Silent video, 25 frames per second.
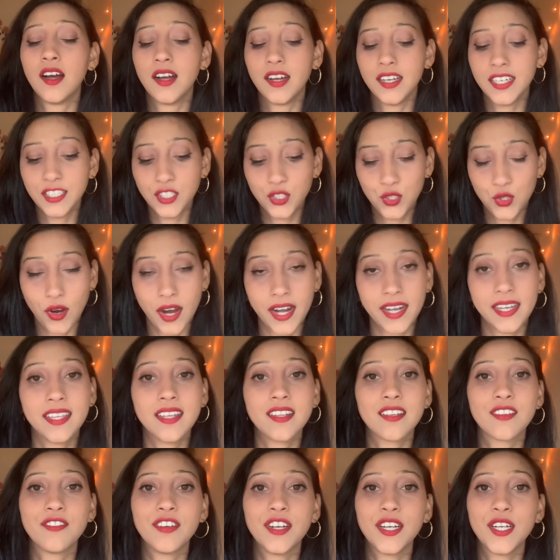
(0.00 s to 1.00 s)
enjoyed this
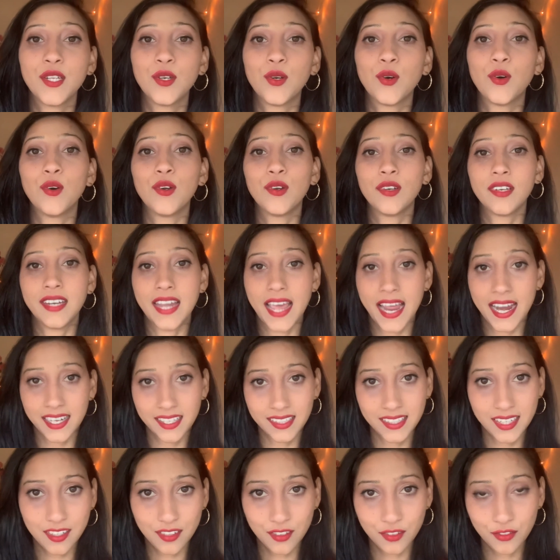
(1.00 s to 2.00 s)
video, like
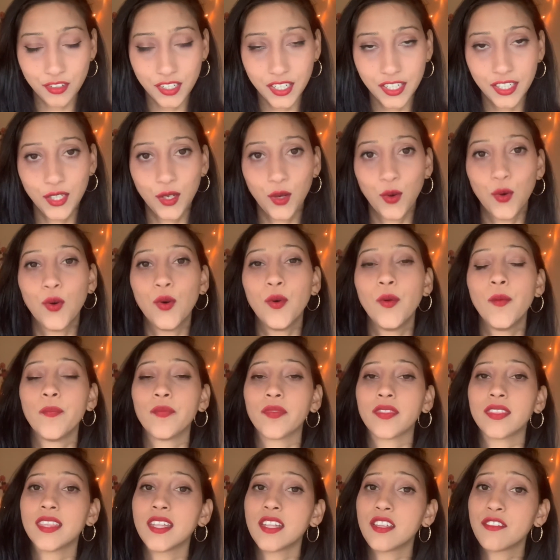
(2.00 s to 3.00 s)
this
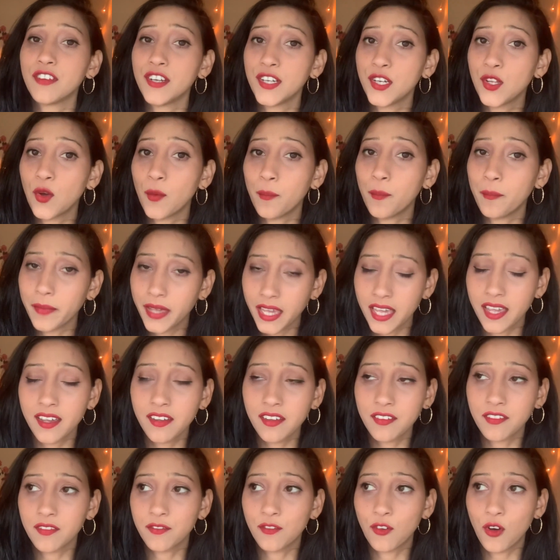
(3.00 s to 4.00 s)
video may
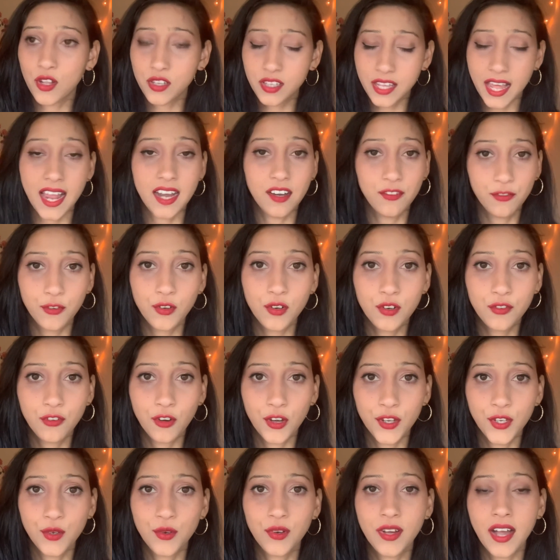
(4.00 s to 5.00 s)
was helpful for
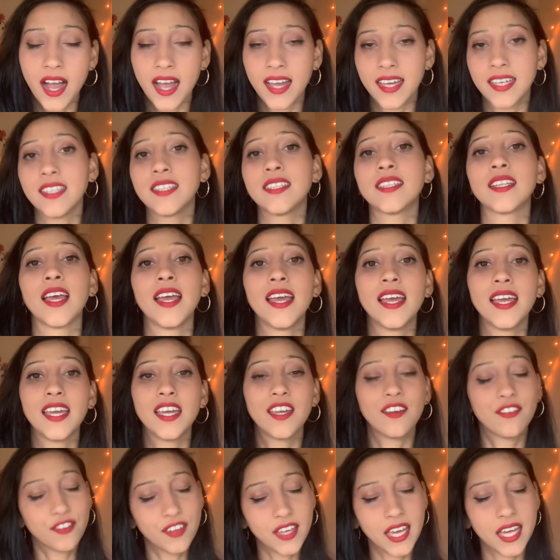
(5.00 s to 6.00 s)
you guys.
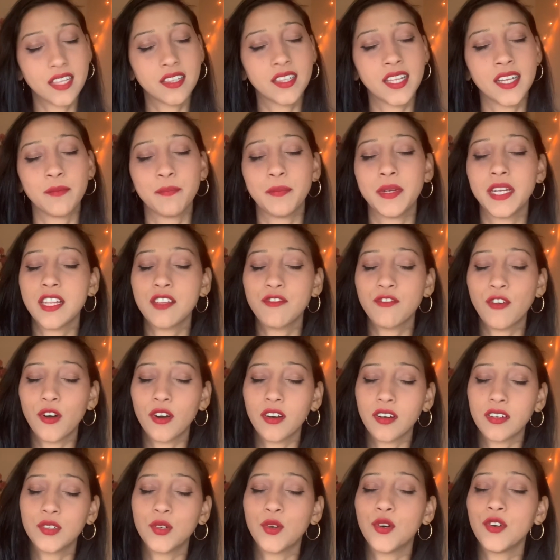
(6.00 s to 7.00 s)
If yes, then please
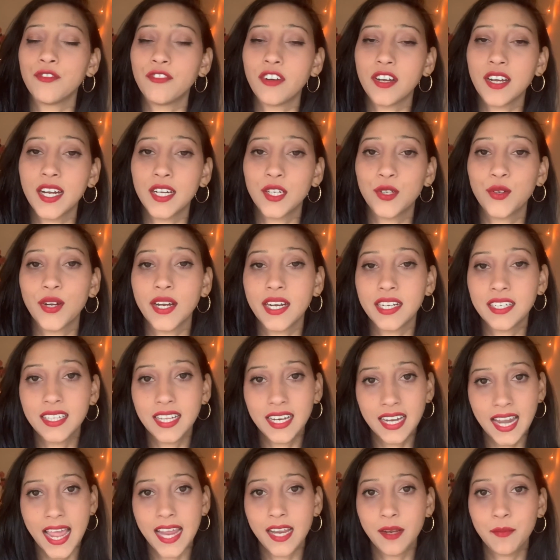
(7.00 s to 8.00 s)
don't forget to hit the
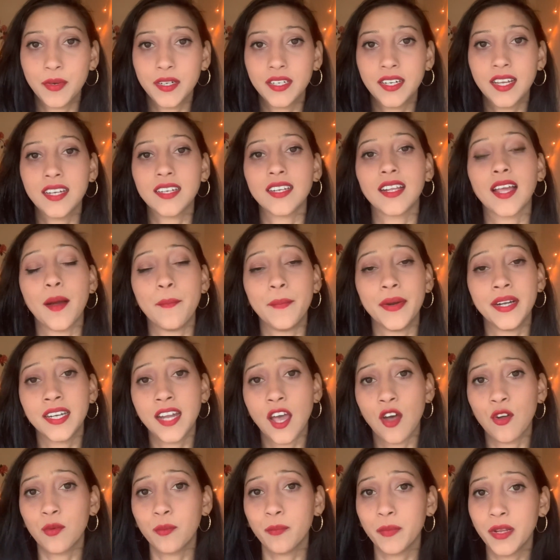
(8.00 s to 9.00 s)
like button. Comment
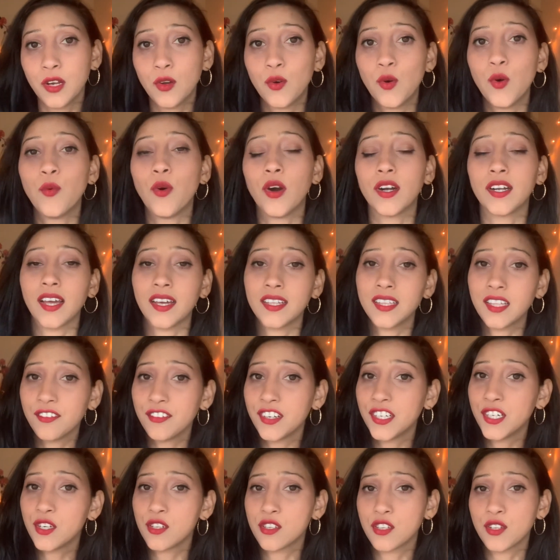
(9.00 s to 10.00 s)
down below what other
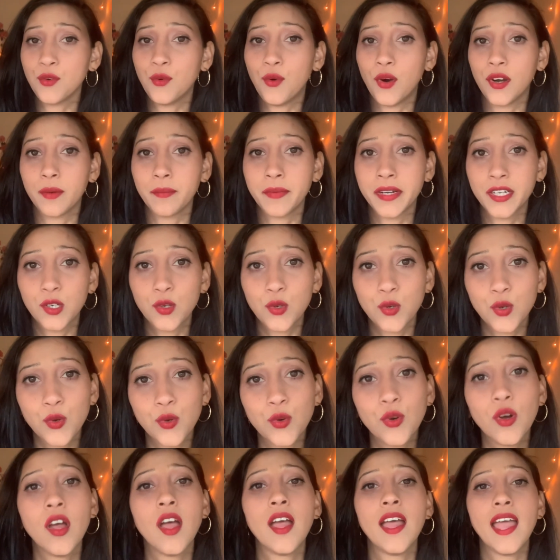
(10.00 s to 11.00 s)
videos you want me to
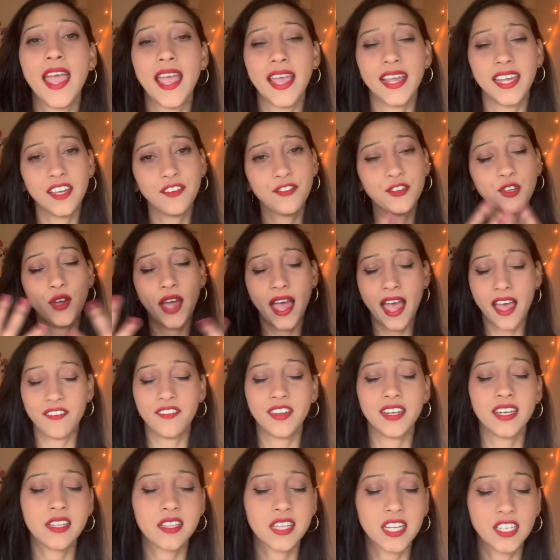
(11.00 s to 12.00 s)
do. If you have
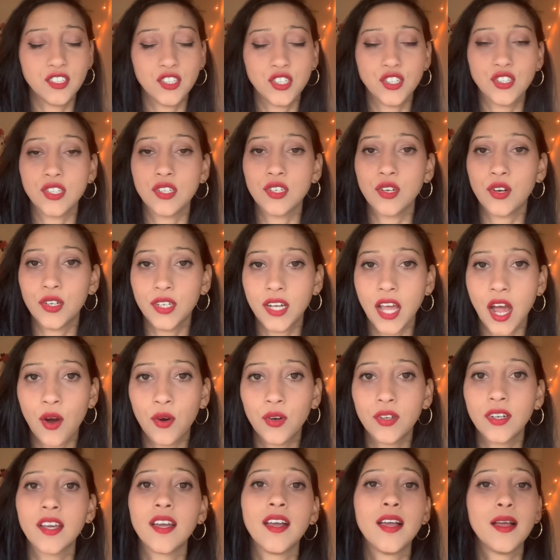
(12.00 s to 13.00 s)
any suggestion or
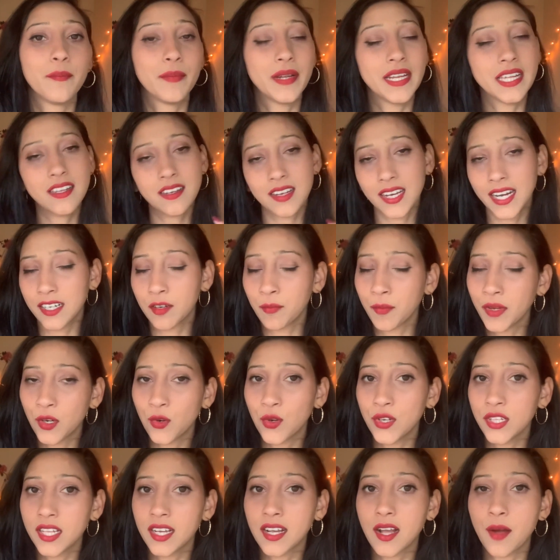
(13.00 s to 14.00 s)
doubt, please let me know
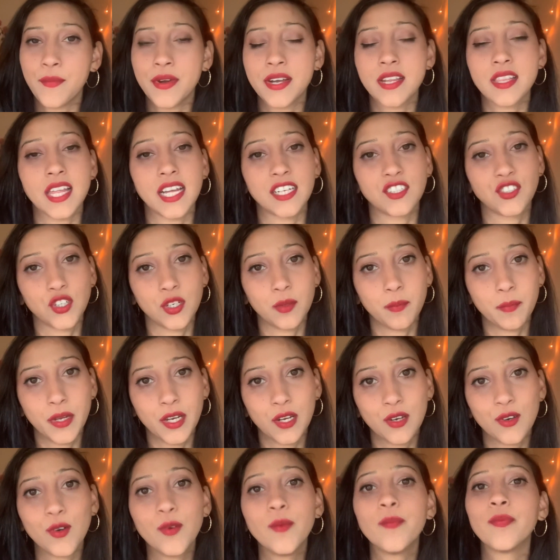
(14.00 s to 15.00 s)
in the comment section
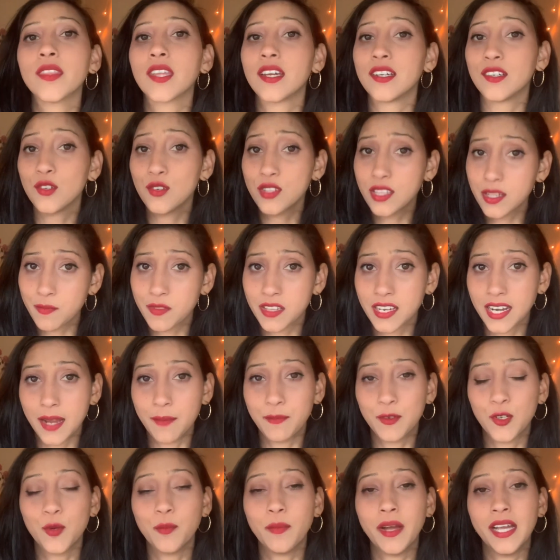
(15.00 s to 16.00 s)
below. Do subscribe
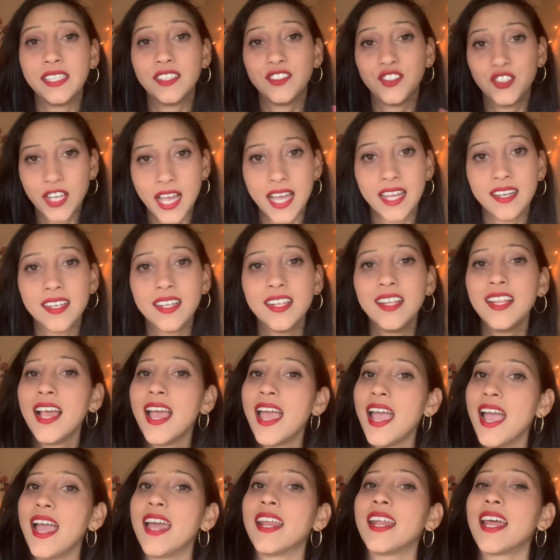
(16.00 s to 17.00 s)
to my channel
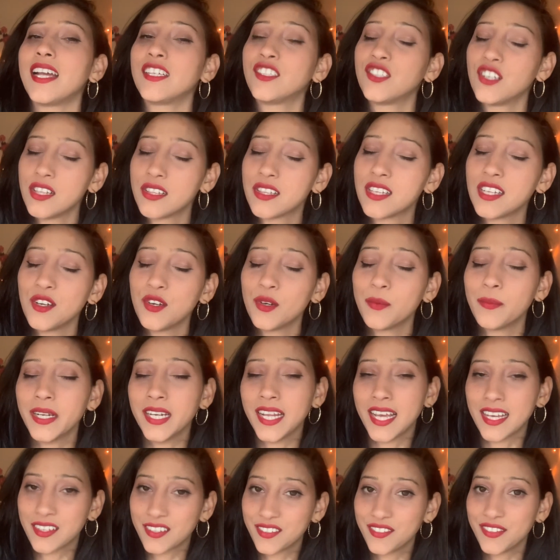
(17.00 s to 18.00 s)
and I shall see you in my
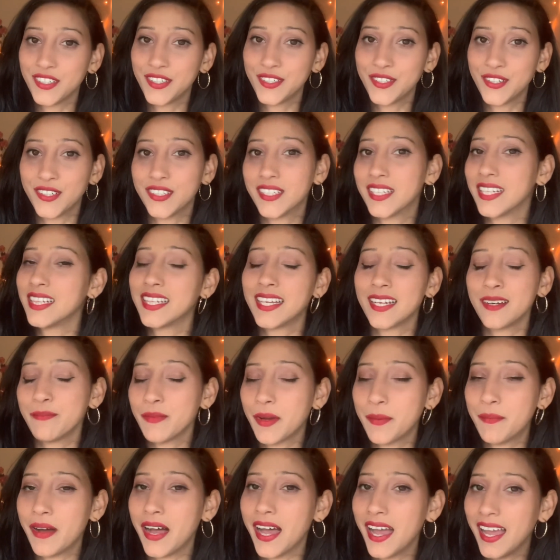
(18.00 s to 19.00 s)
next video. Till then, bye
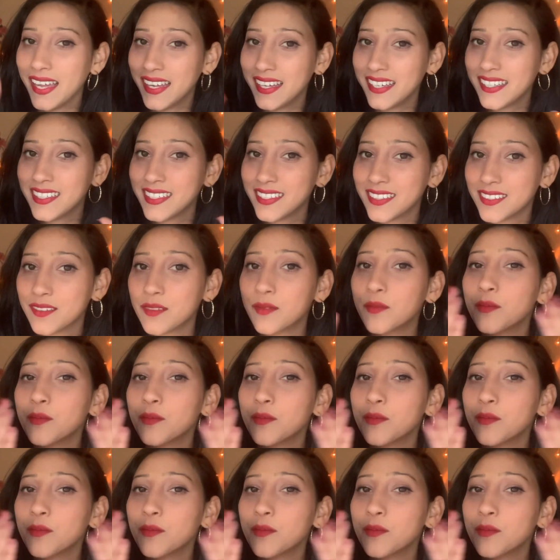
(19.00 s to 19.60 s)
bye.